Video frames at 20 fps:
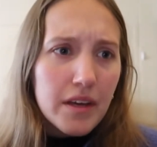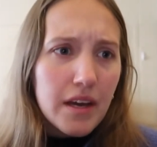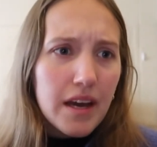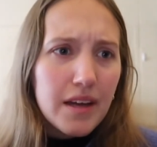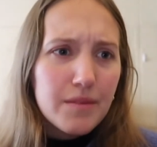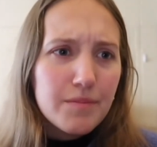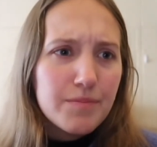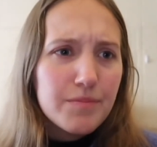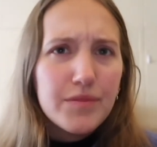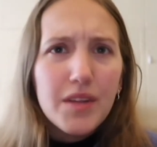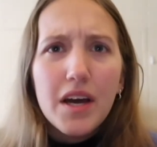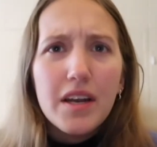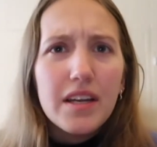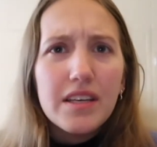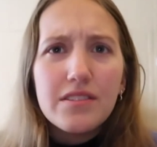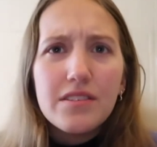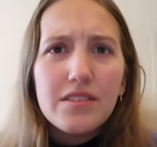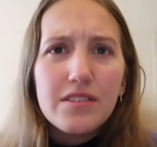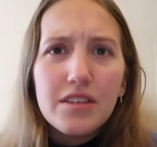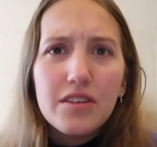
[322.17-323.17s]
And not
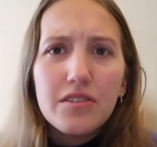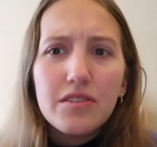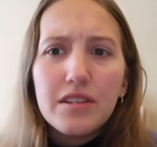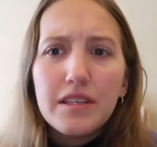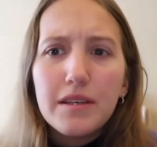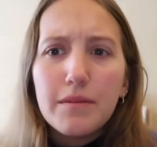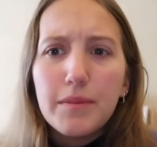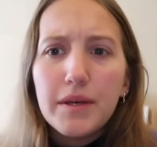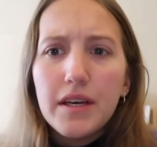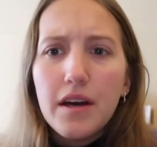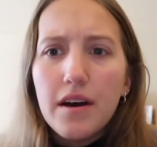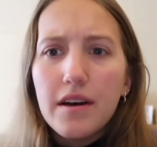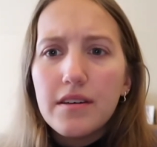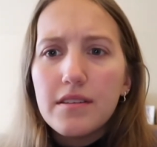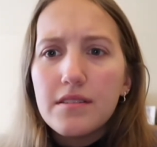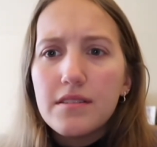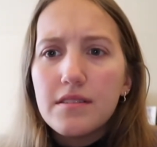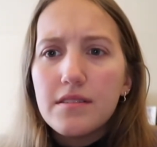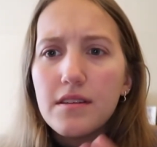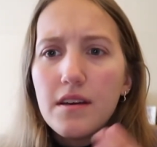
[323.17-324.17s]
necessarily
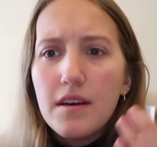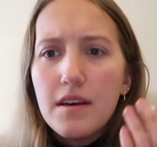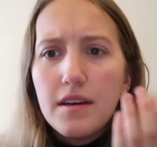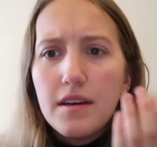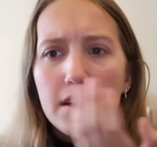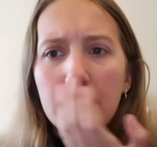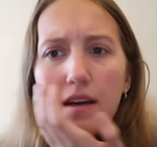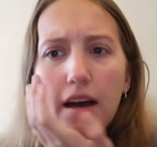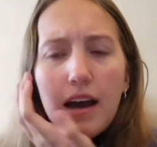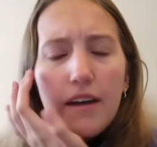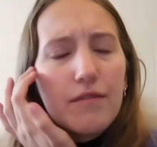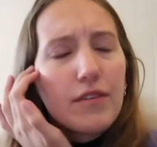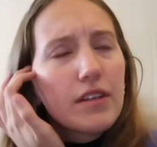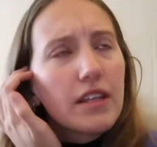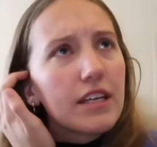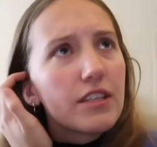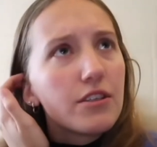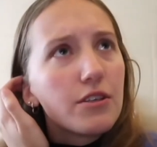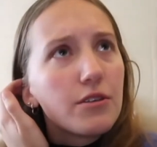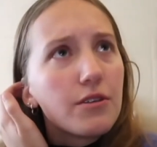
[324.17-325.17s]
because I feel
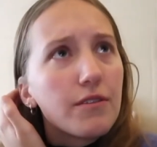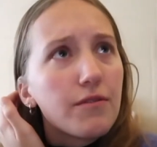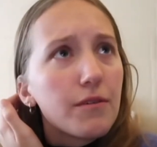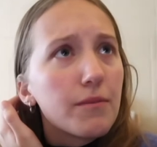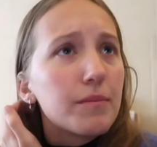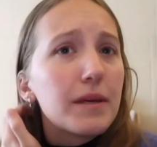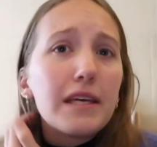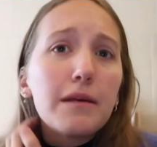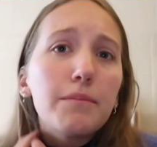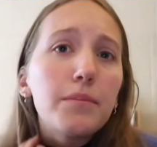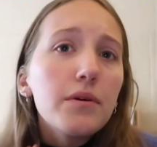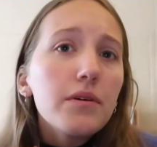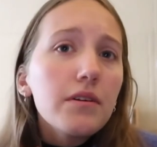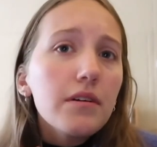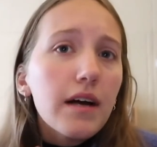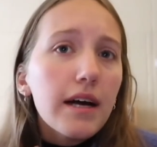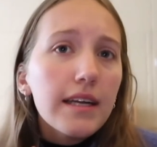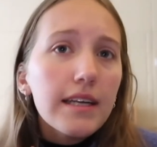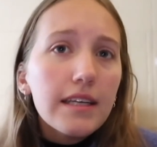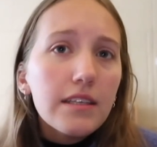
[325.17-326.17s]
like two different people
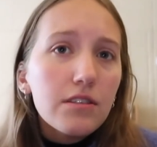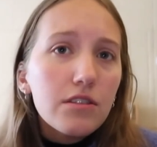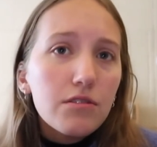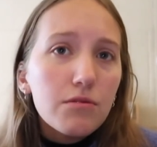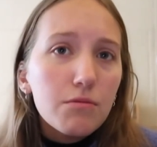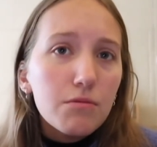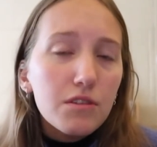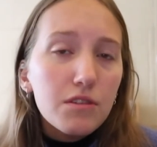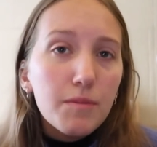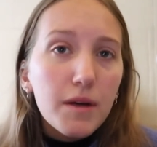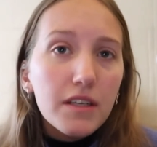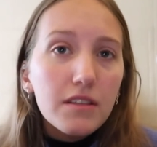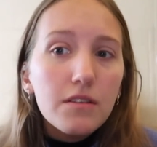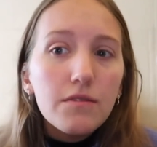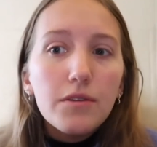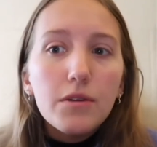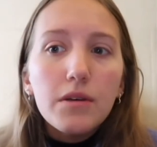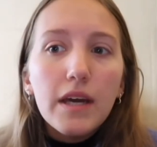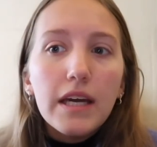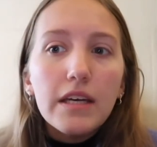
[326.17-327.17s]
at each respective
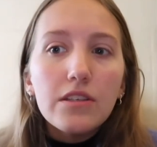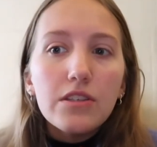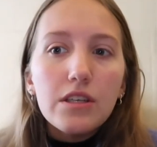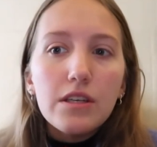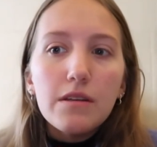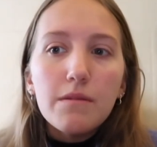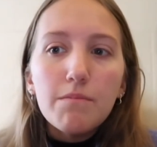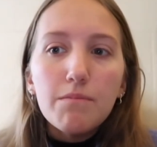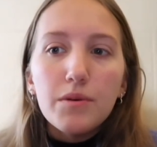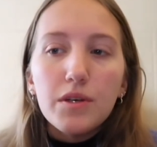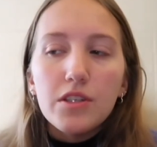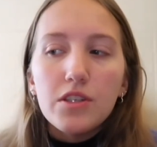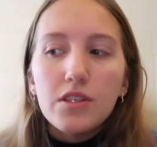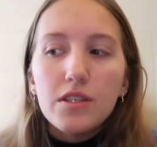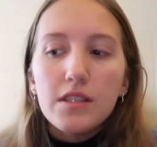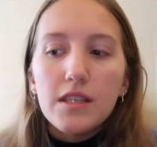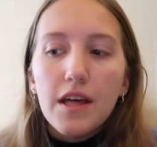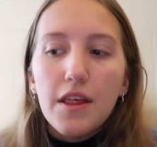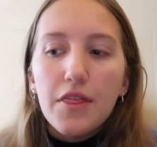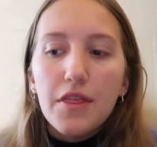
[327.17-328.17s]
location, but
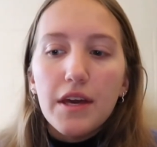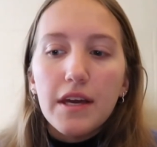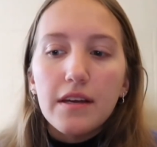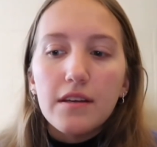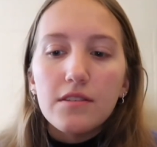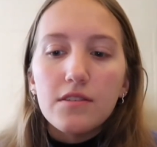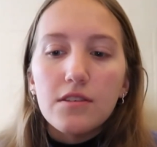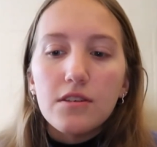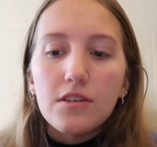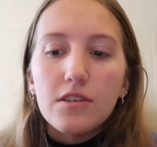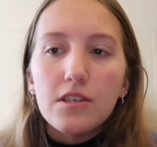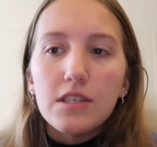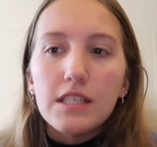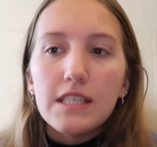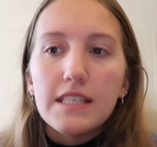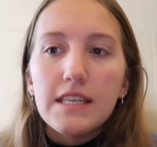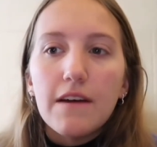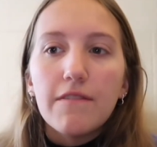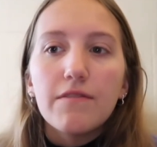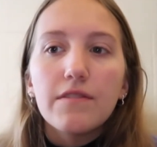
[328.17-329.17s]
just that things are
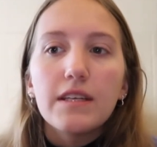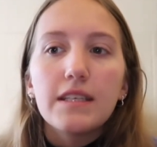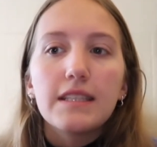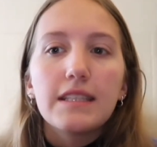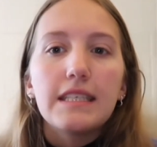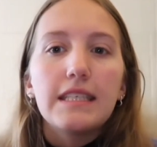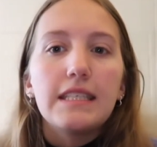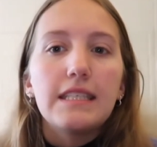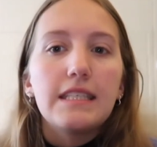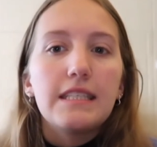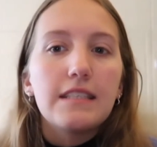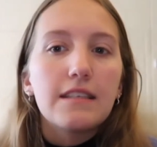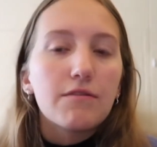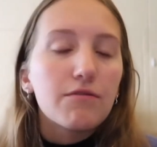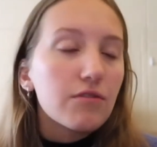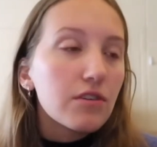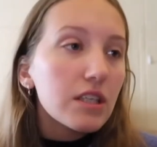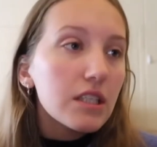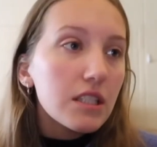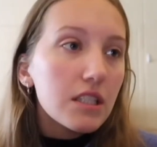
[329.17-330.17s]
definitely
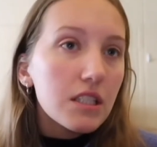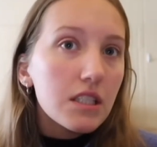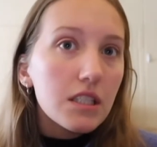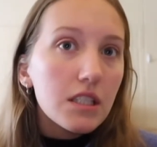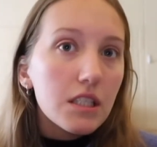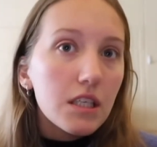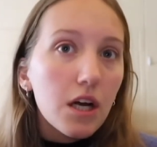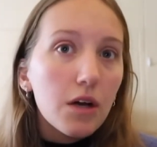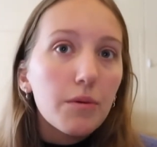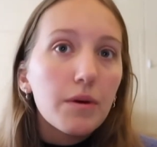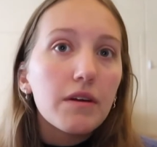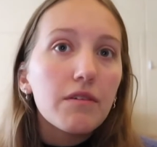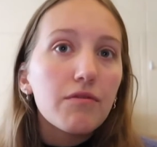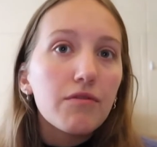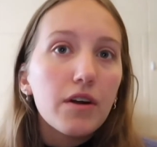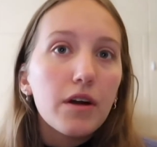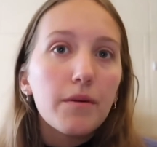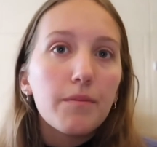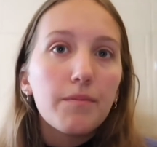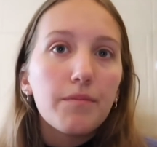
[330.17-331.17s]
different going
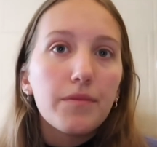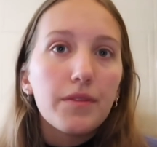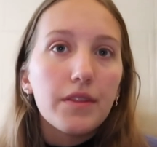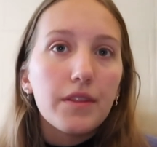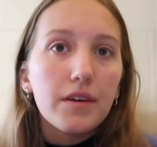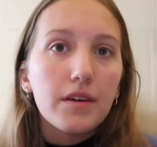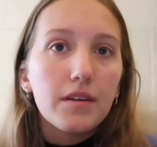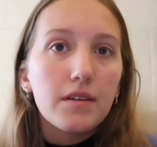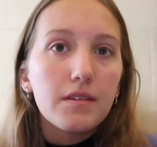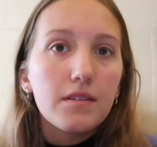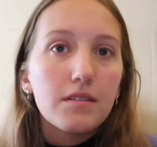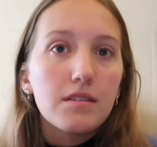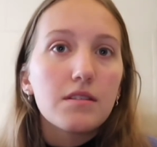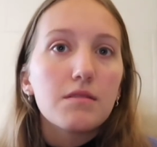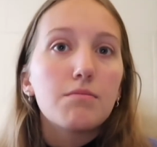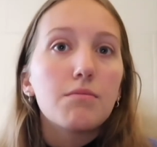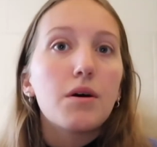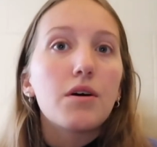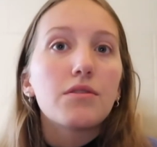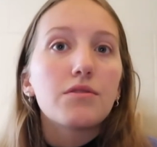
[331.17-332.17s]
from the
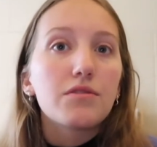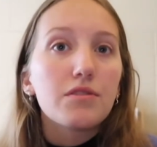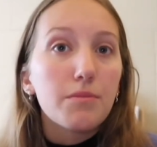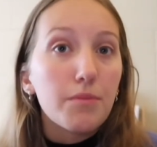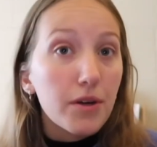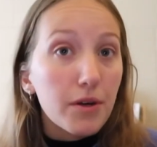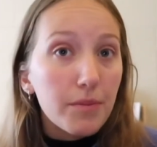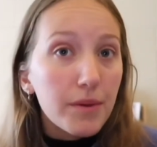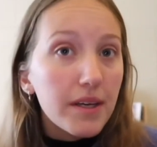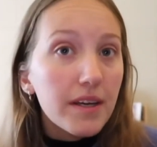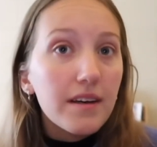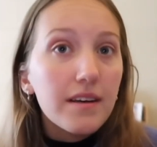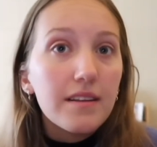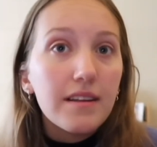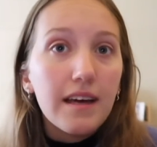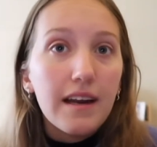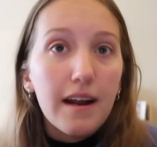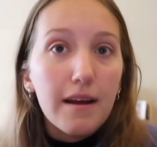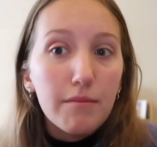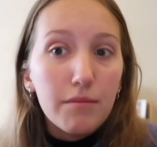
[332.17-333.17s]
small suburbia
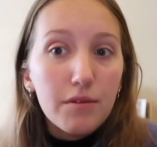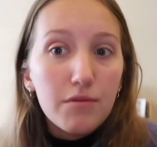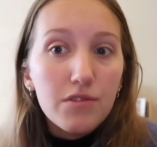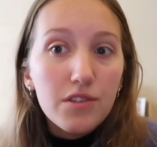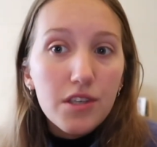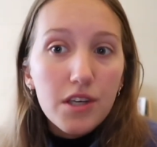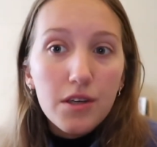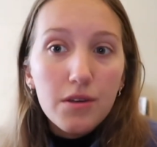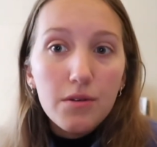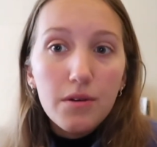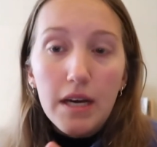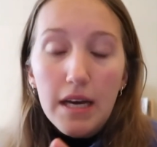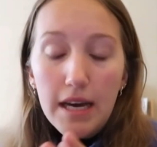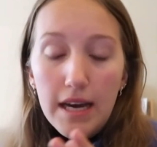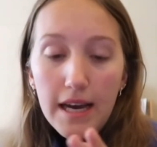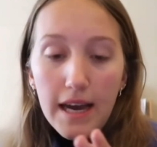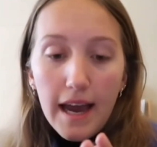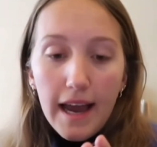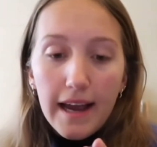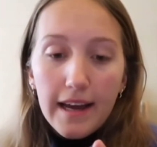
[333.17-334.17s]
that I'm used to
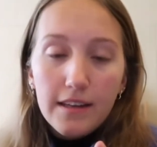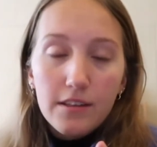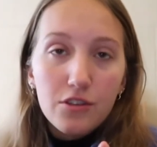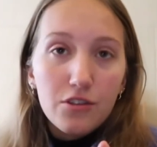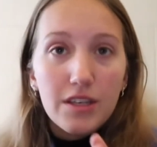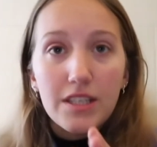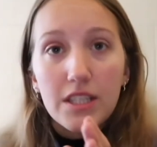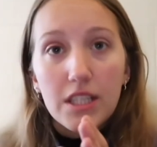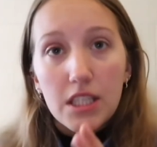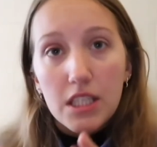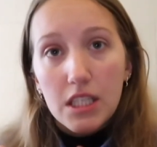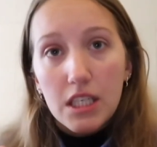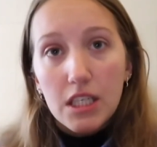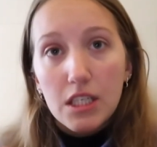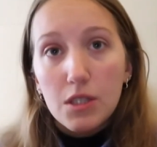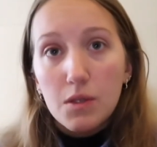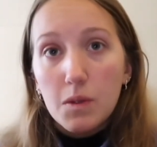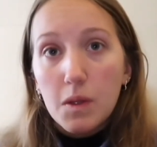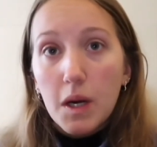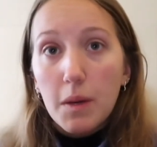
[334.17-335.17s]
and transitioning
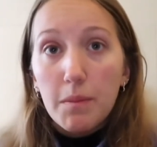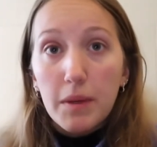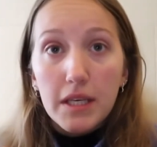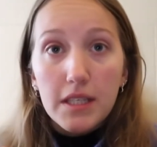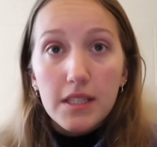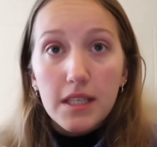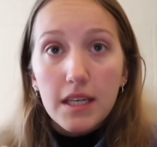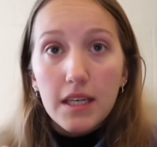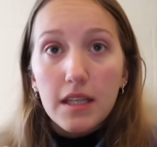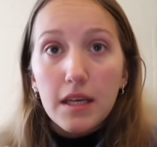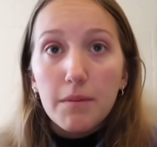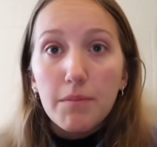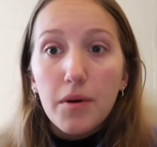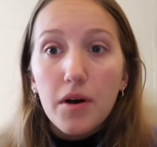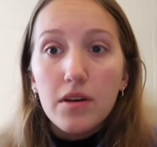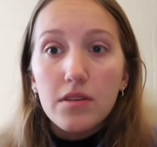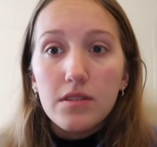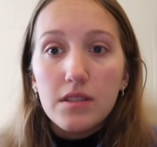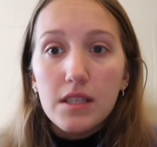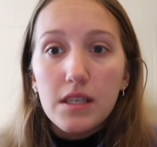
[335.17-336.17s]
to a big city like
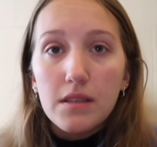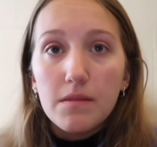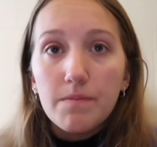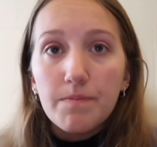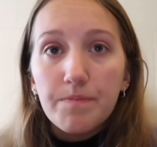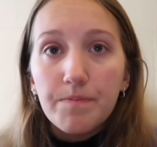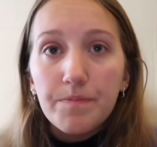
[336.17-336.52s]
Boston.